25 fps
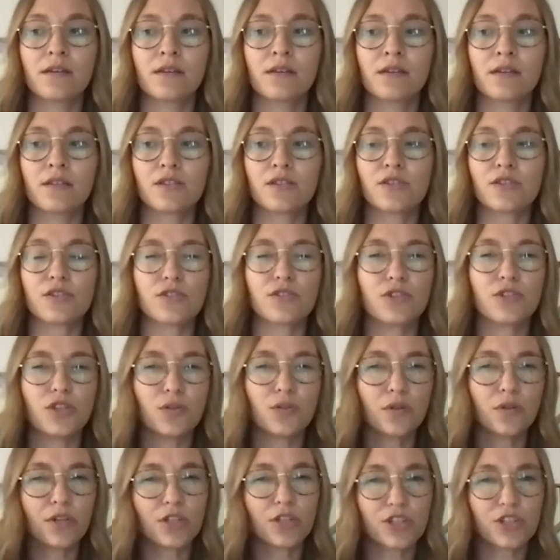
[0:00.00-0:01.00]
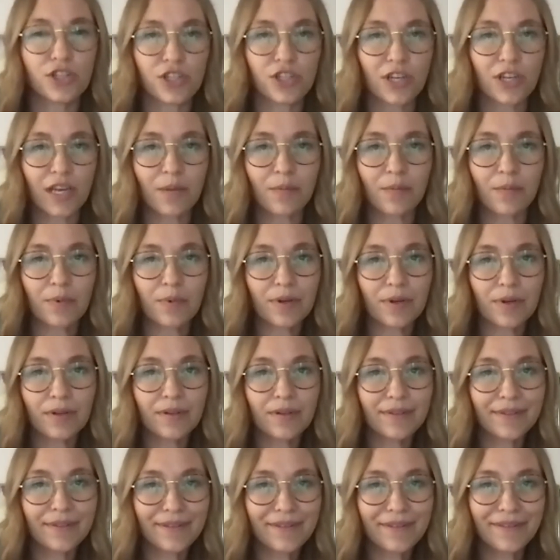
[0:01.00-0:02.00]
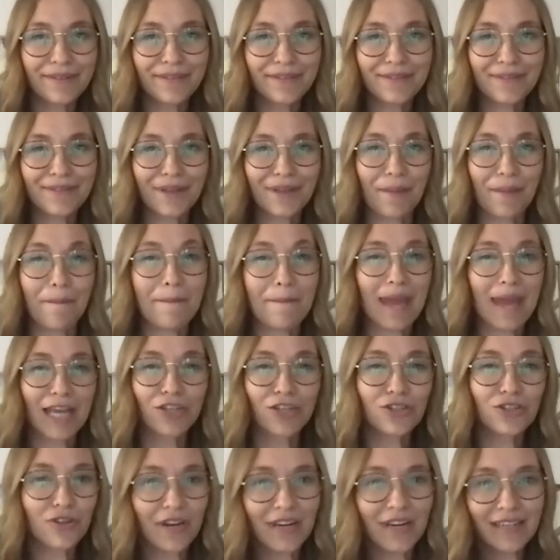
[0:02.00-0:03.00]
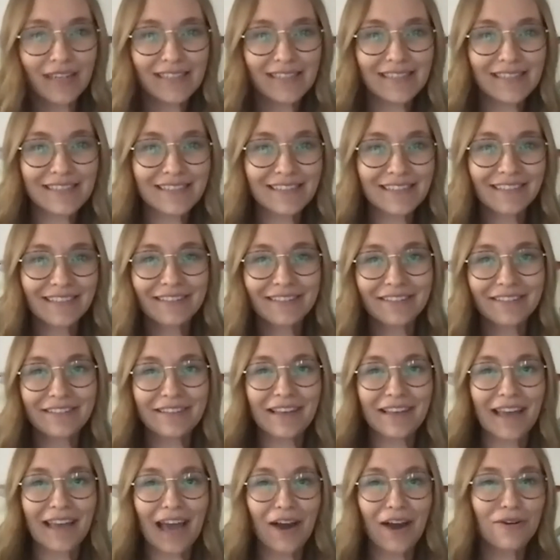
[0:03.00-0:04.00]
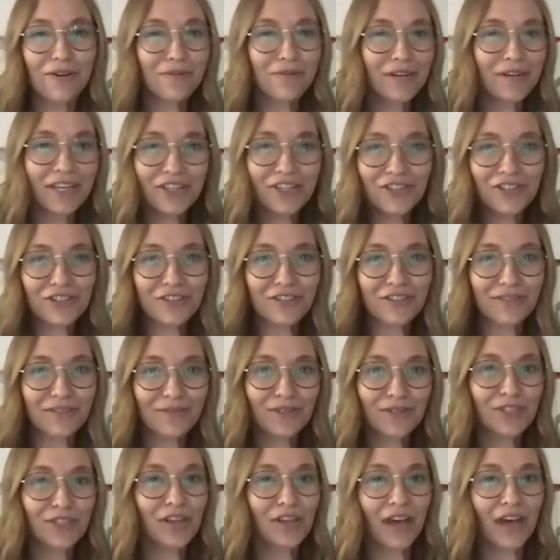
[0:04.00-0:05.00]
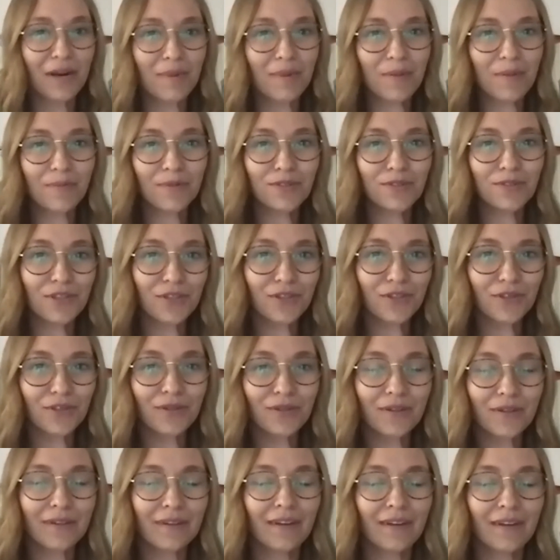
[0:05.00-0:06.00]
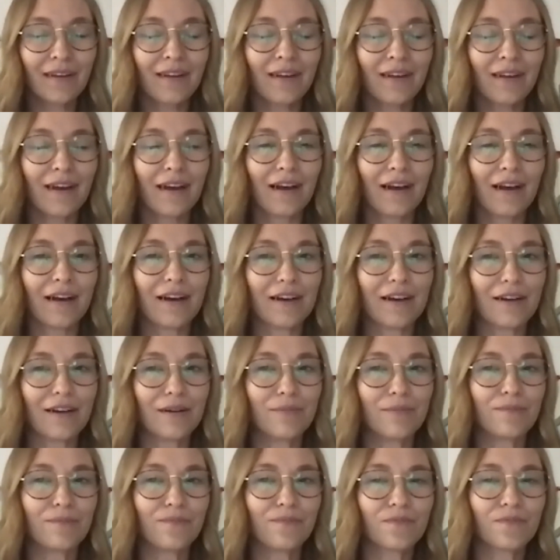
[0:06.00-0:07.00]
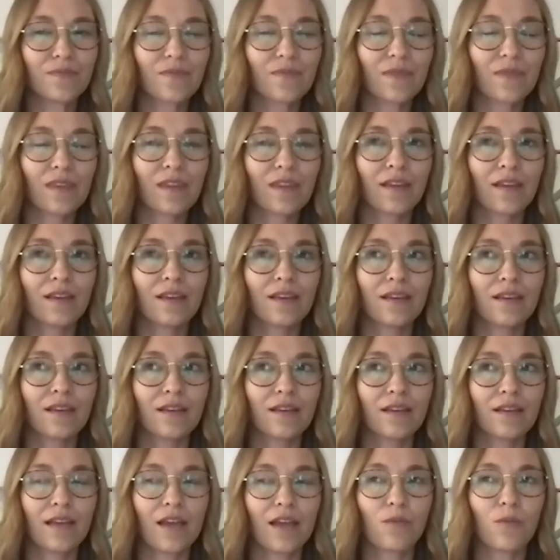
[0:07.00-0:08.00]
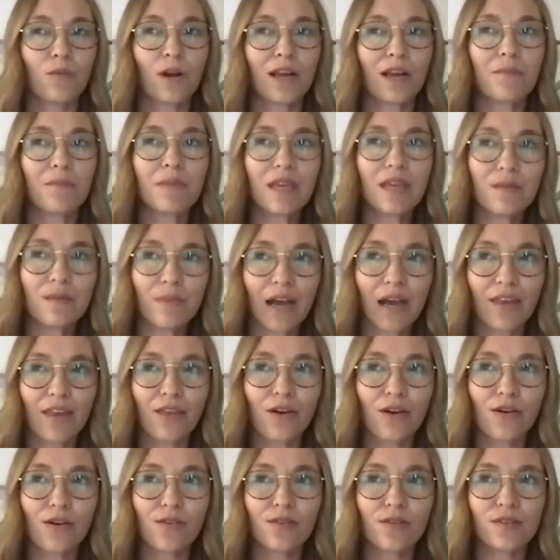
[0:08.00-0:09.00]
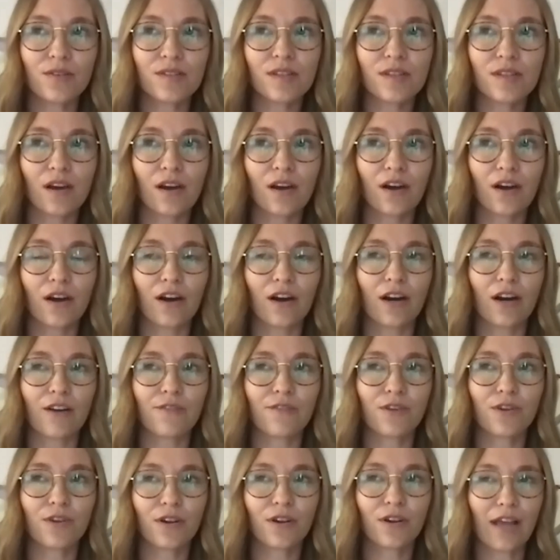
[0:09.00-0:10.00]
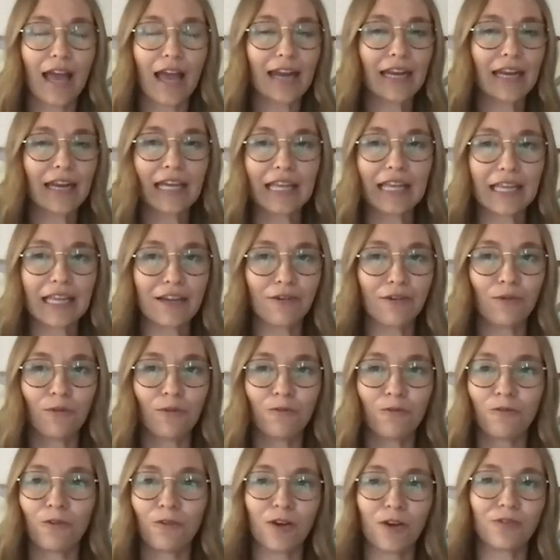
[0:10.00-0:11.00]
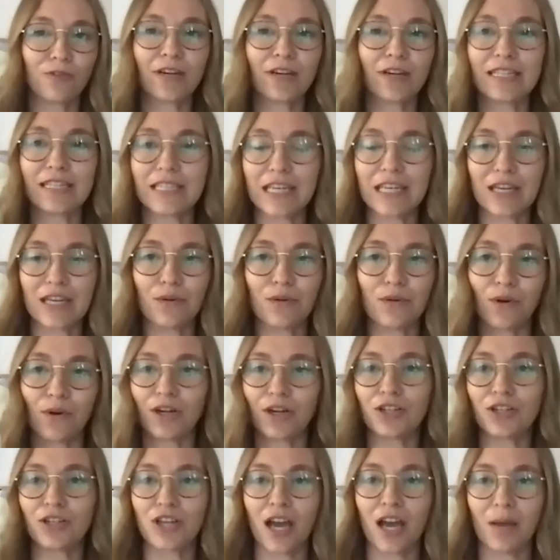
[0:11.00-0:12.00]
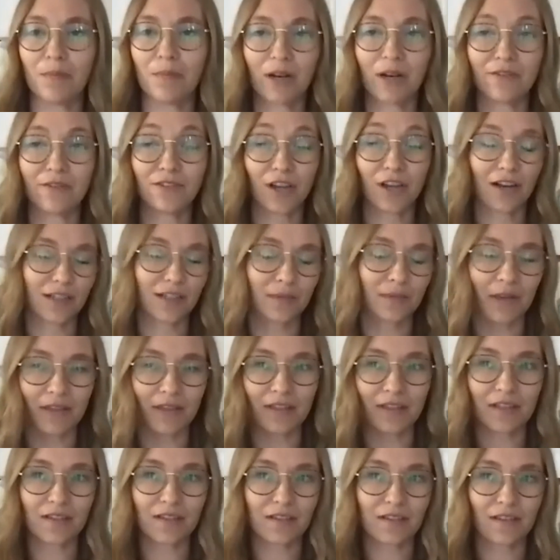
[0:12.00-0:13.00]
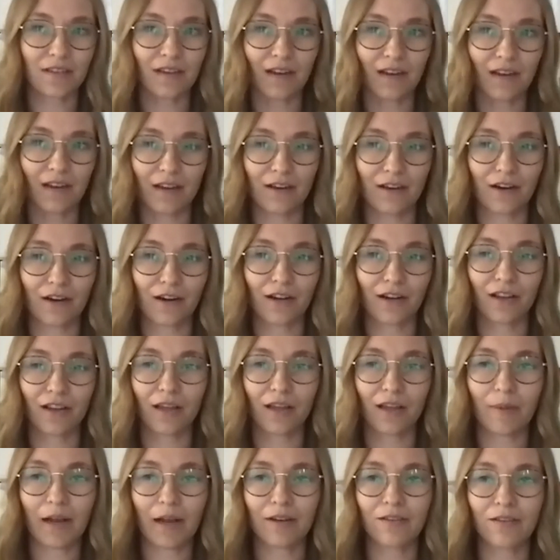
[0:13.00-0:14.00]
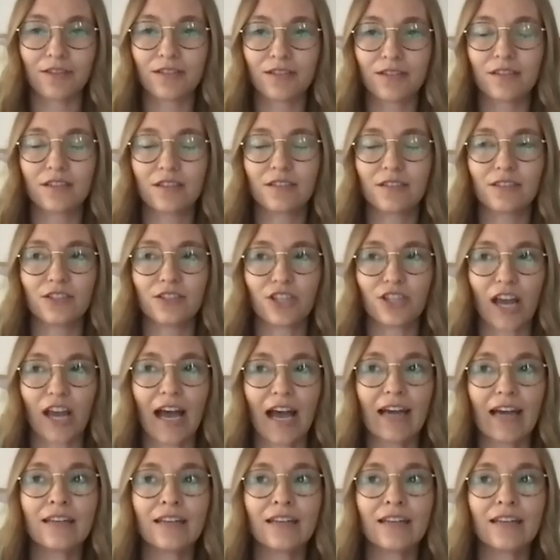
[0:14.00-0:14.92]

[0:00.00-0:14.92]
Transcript: stewardship, like matrix outreach, which a lot of people do. And what I mean by those are if you go to any like fundraising workshop, and I've talked about this on our Clubhouse chat,